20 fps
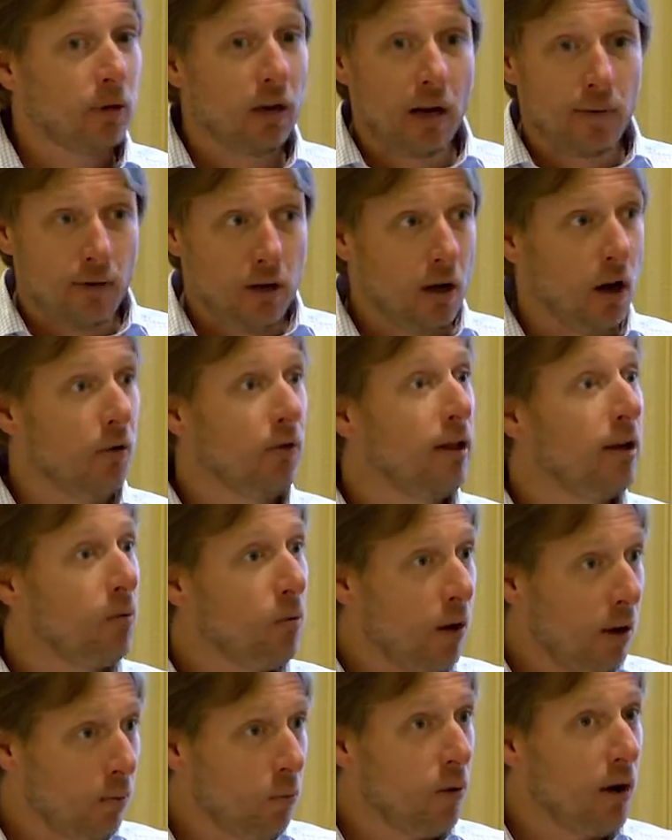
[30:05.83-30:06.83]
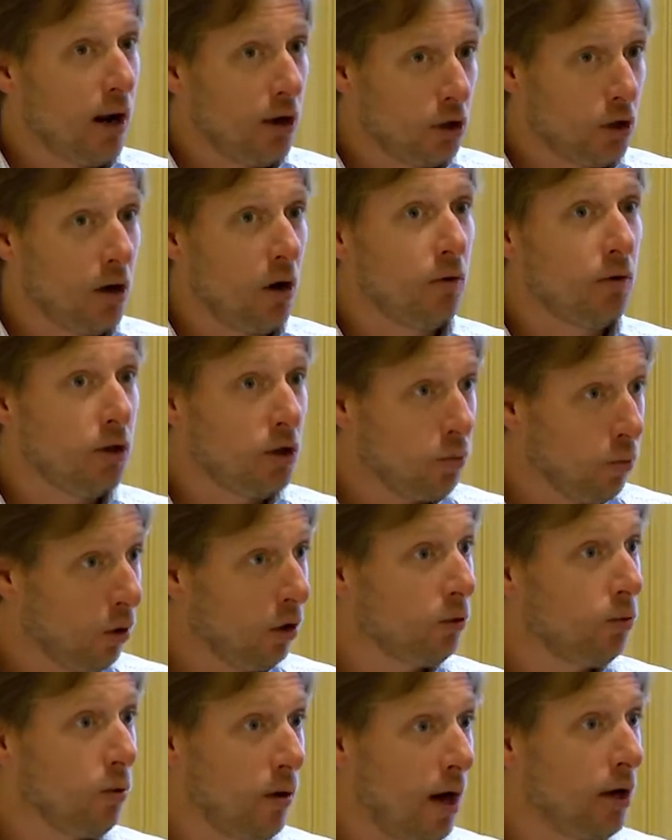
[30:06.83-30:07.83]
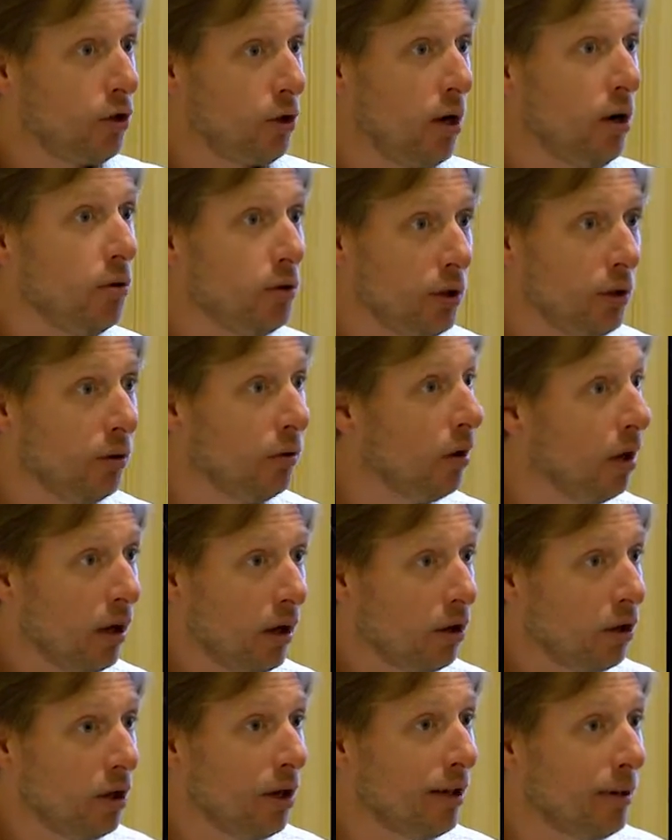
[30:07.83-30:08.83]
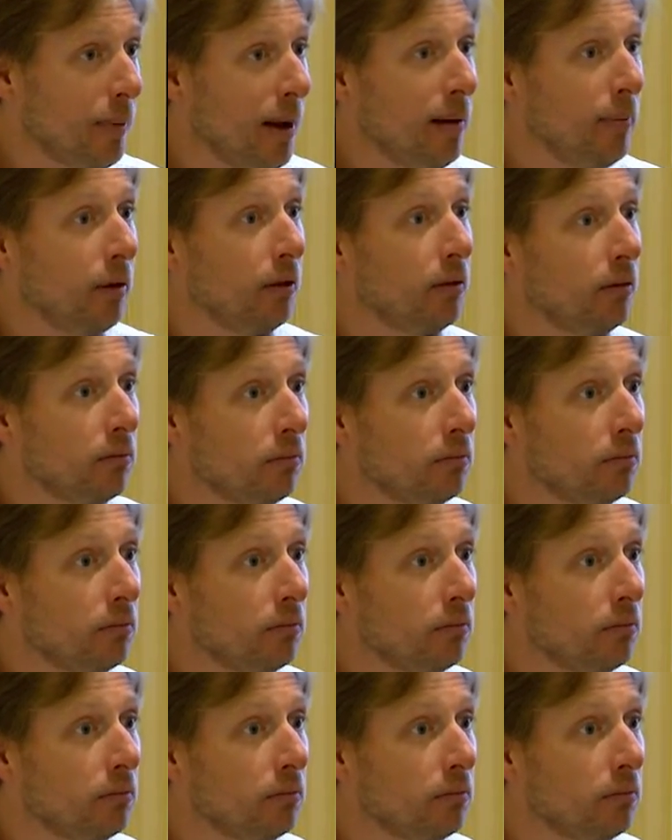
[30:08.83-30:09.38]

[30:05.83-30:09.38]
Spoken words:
If you don't think what I showed you is worth what I showed you, you don't have to pay me.